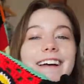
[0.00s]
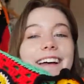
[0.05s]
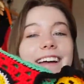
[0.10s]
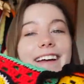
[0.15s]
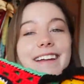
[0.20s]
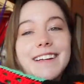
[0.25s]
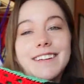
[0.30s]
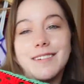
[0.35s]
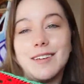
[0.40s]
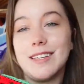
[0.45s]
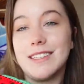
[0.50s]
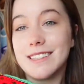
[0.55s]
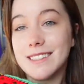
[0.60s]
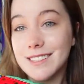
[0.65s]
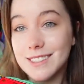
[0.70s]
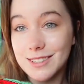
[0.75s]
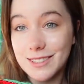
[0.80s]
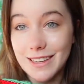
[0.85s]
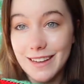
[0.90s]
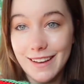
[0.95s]

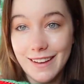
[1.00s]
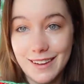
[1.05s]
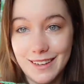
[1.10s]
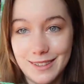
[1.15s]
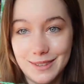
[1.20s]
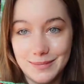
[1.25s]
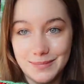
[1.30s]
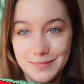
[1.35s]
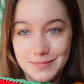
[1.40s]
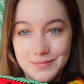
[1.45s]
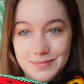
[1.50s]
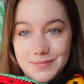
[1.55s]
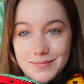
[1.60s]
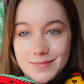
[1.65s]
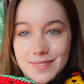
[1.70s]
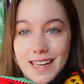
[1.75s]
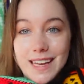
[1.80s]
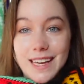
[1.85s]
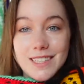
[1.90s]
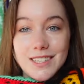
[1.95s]
Anyways,
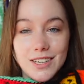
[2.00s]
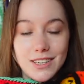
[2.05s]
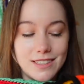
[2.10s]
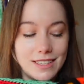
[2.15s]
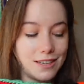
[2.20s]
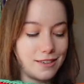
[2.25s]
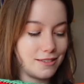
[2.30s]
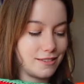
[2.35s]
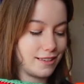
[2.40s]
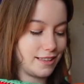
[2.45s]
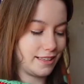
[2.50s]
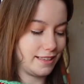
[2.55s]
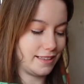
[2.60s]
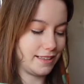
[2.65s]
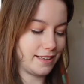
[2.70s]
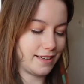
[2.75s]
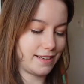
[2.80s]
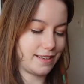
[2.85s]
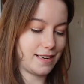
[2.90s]
it turned out really good.